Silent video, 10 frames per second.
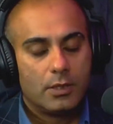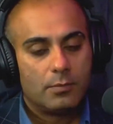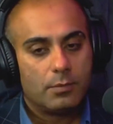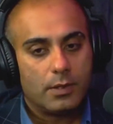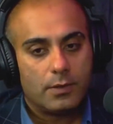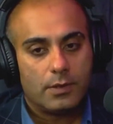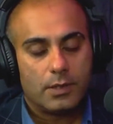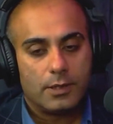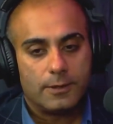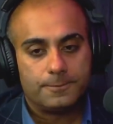But,
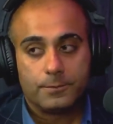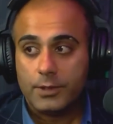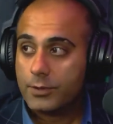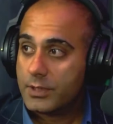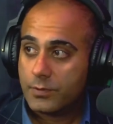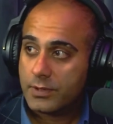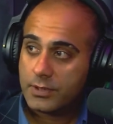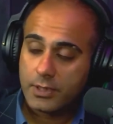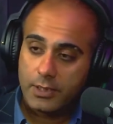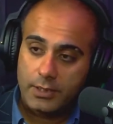this was a
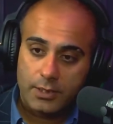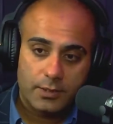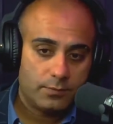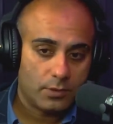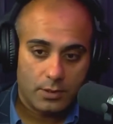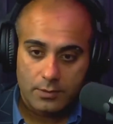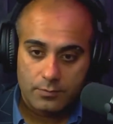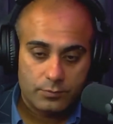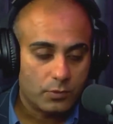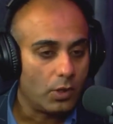study done on
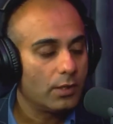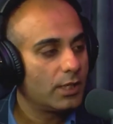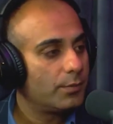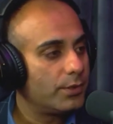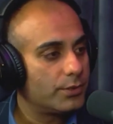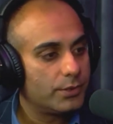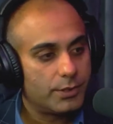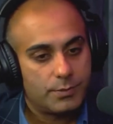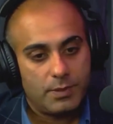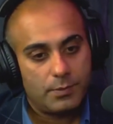all comers, just
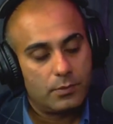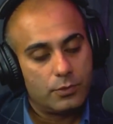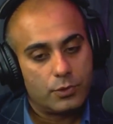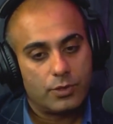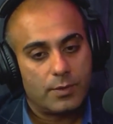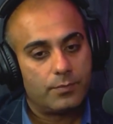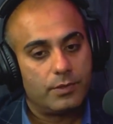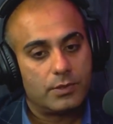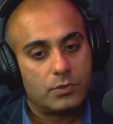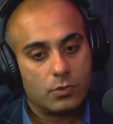people who showed up with
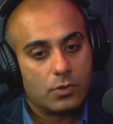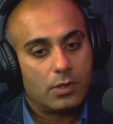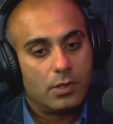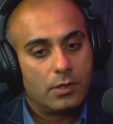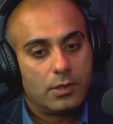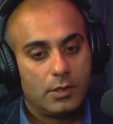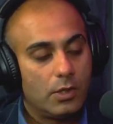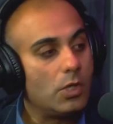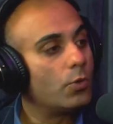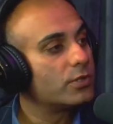so-called
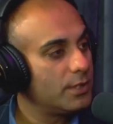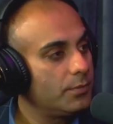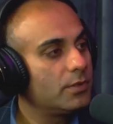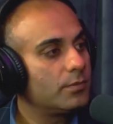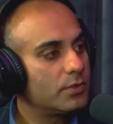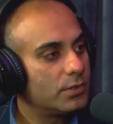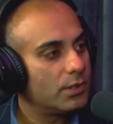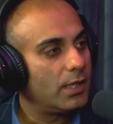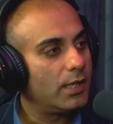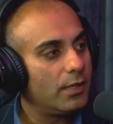no symptoms,
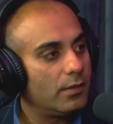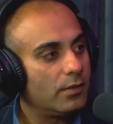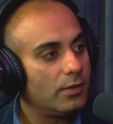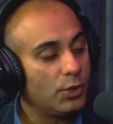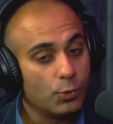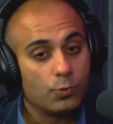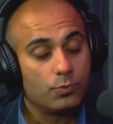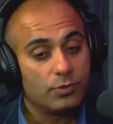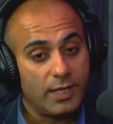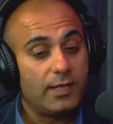and
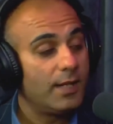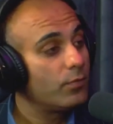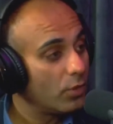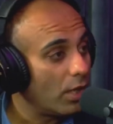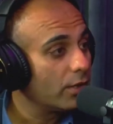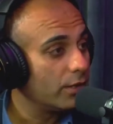they lived longer.